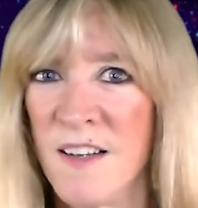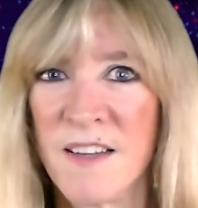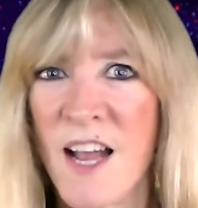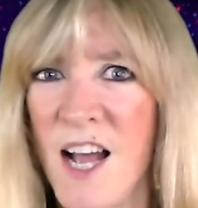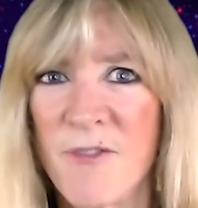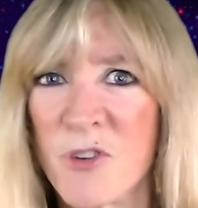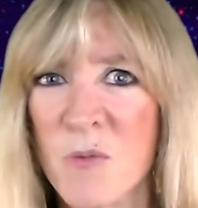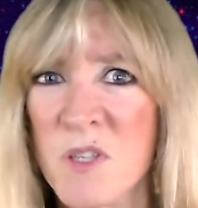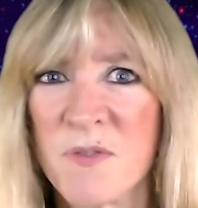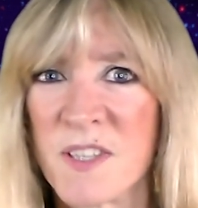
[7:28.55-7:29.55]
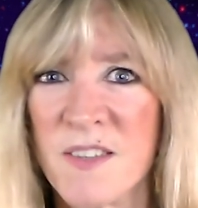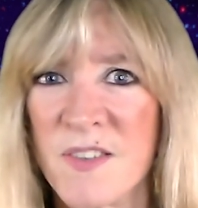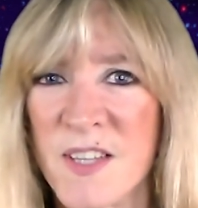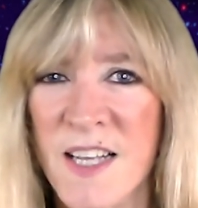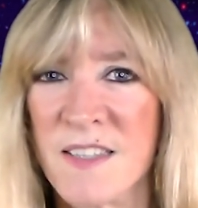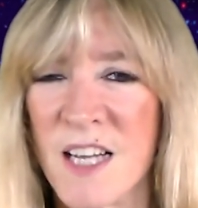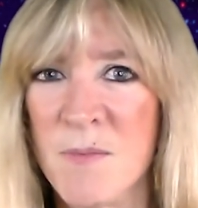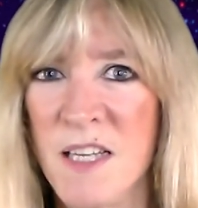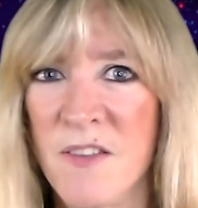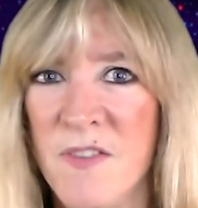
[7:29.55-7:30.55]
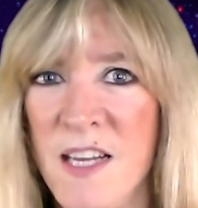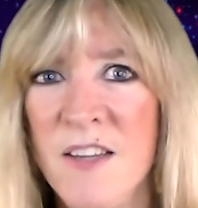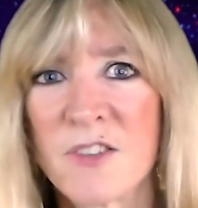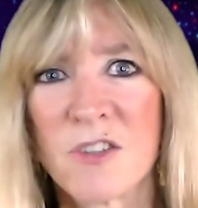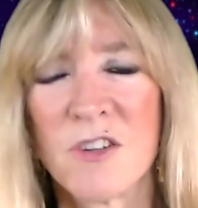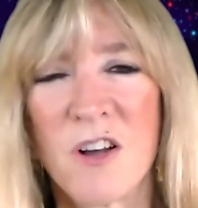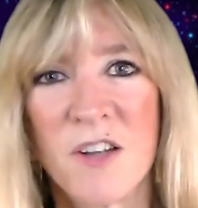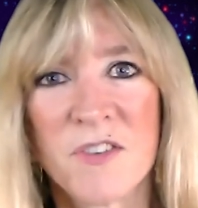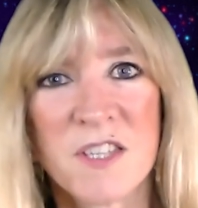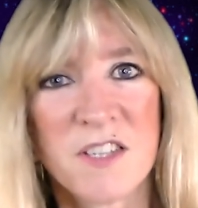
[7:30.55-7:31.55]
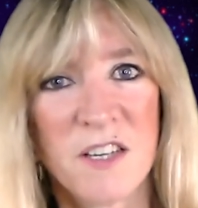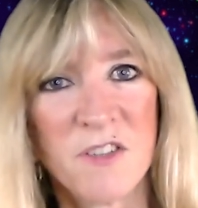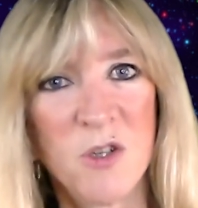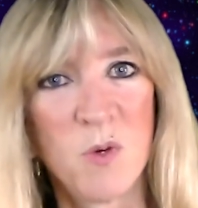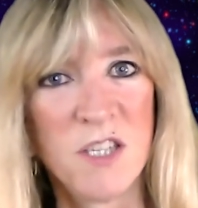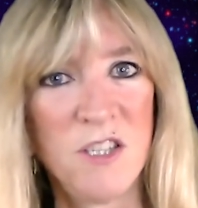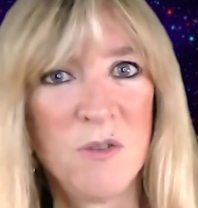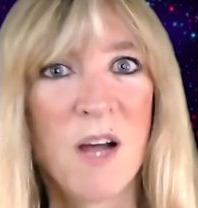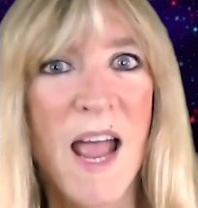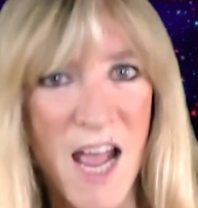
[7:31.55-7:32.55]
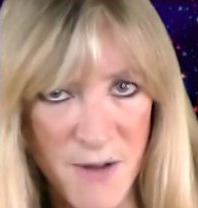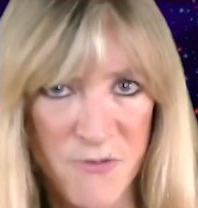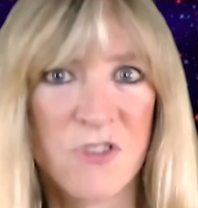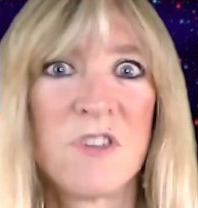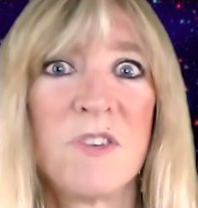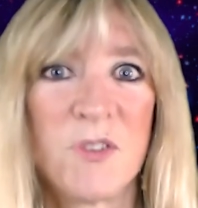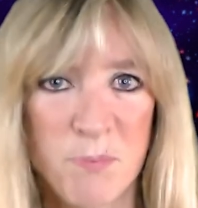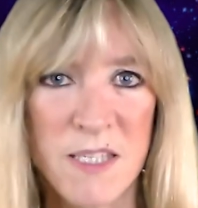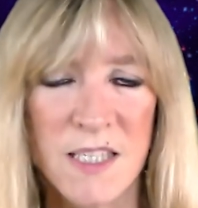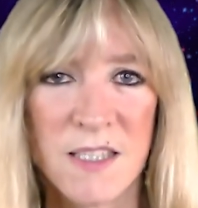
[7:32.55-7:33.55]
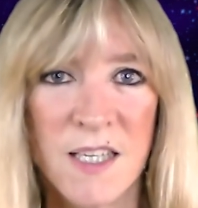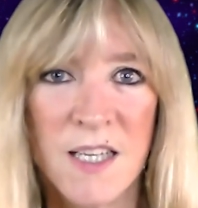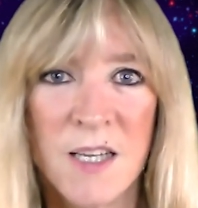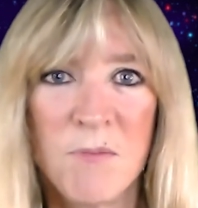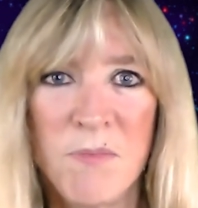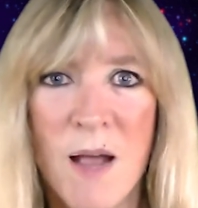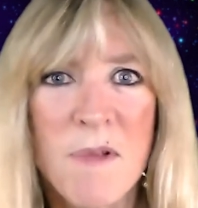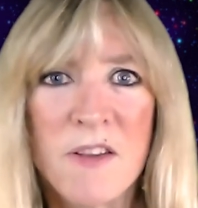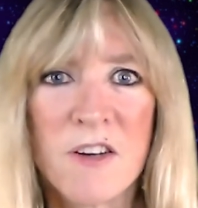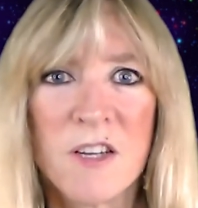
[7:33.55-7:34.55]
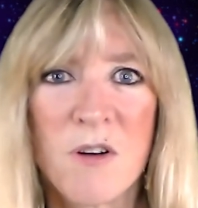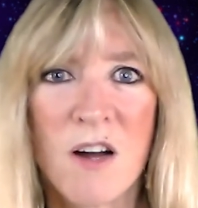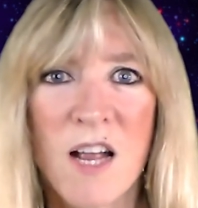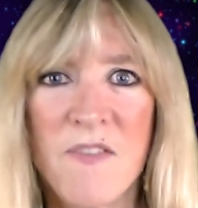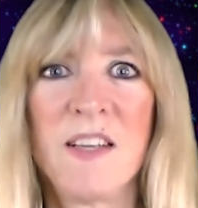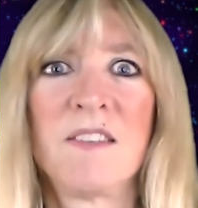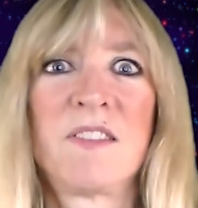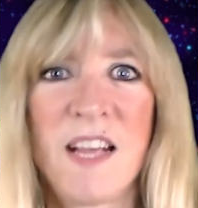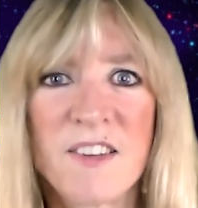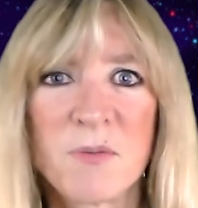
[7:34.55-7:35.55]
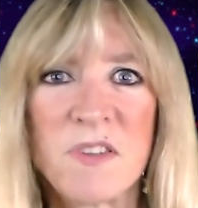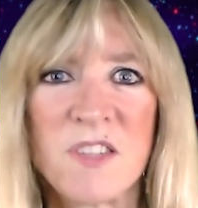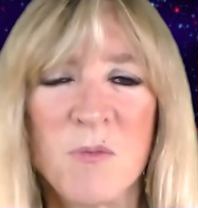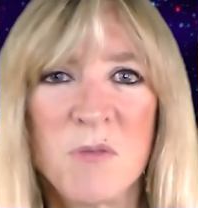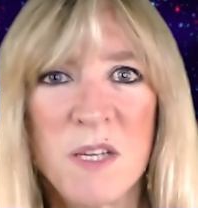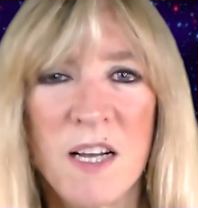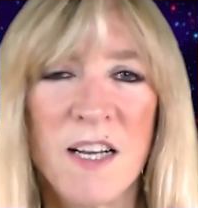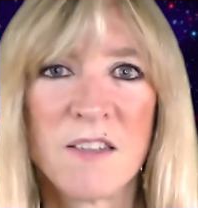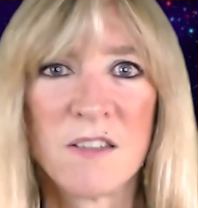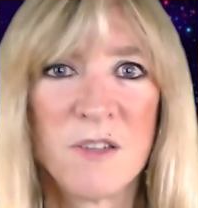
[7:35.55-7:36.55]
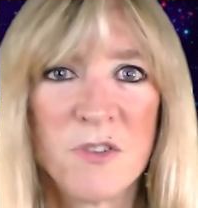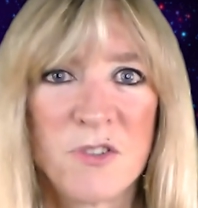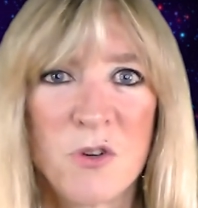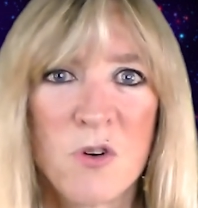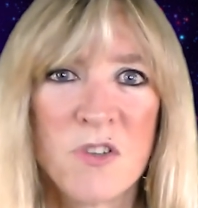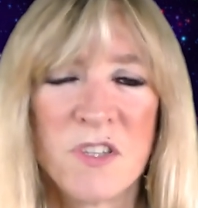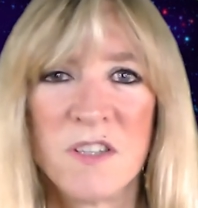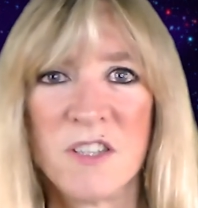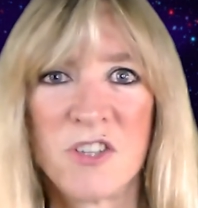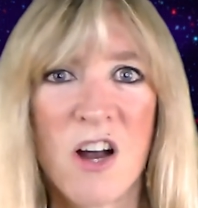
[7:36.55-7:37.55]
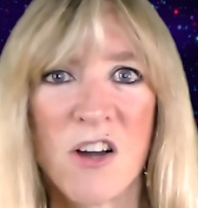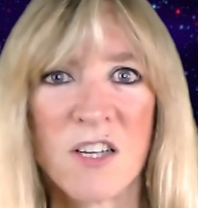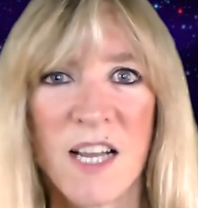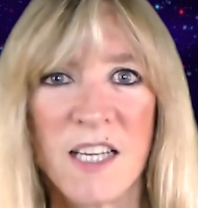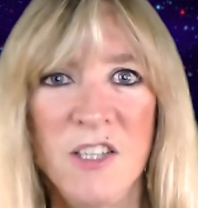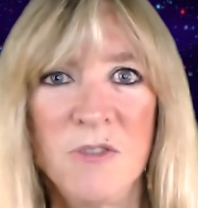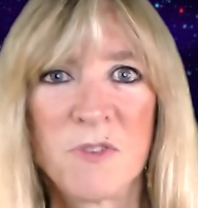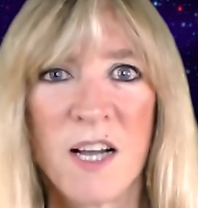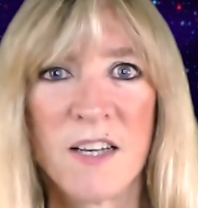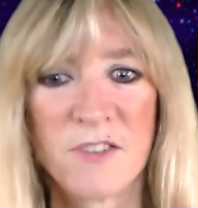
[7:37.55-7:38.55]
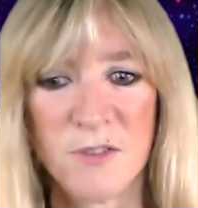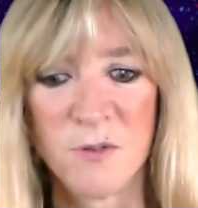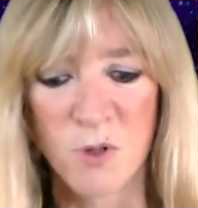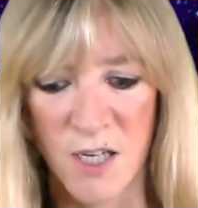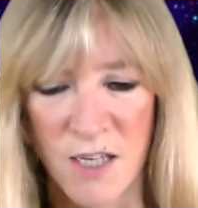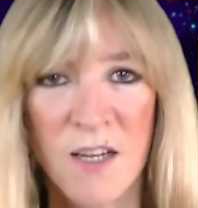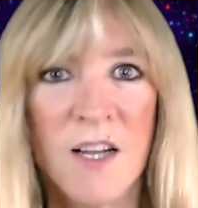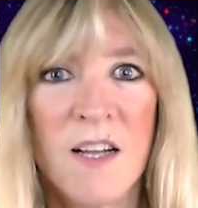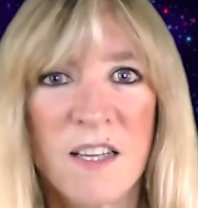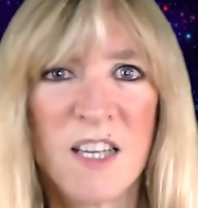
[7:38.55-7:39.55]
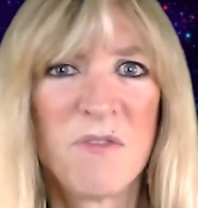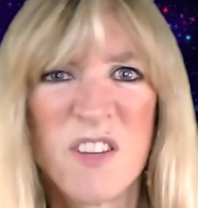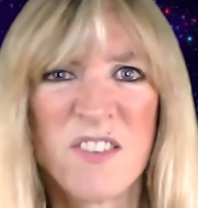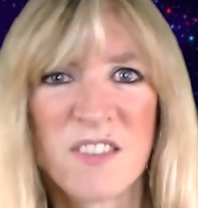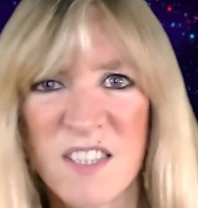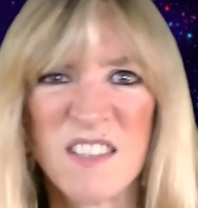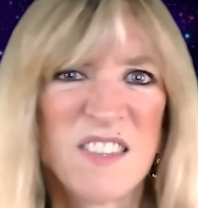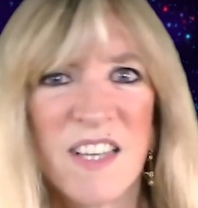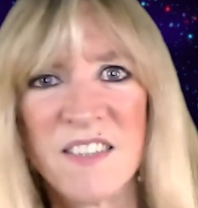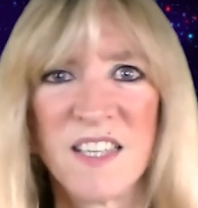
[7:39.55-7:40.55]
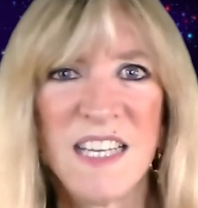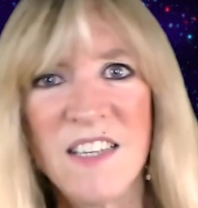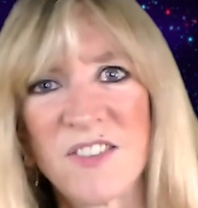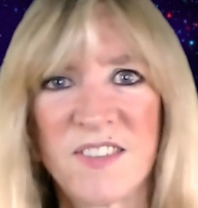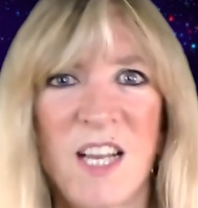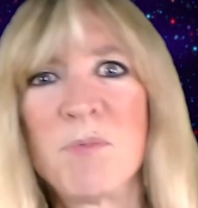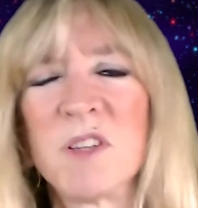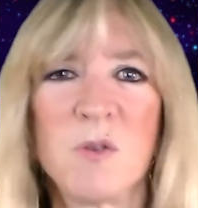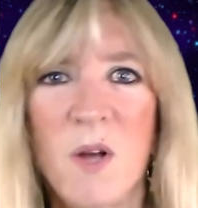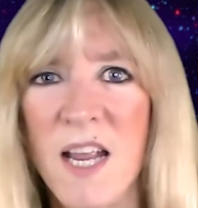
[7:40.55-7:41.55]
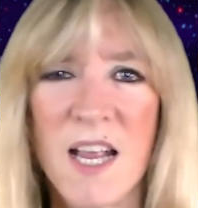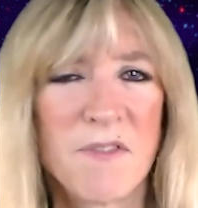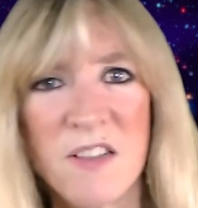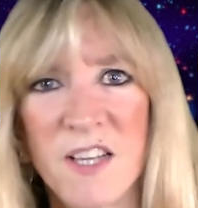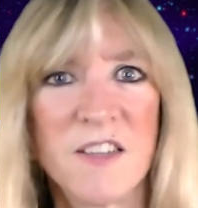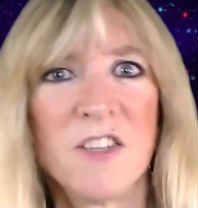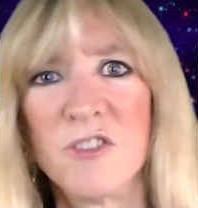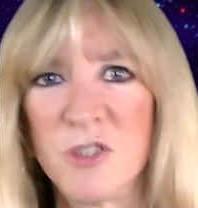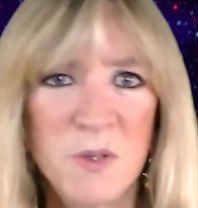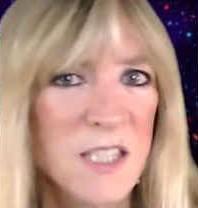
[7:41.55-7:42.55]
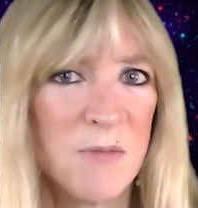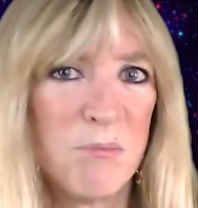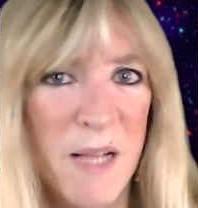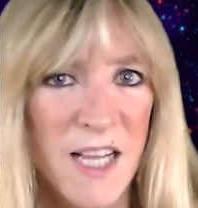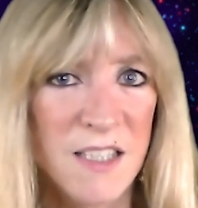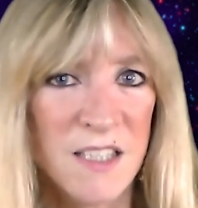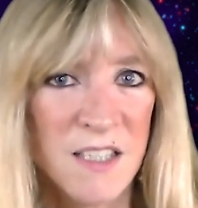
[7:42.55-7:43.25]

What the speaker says: Yeah, affirmative consent. I mean, these are laws that tell you when you have to speak. I mean, there you are having sex with someone behind closed doors in the dark, and you've got to give this consent at each step of the way, everything that you're doing in bed.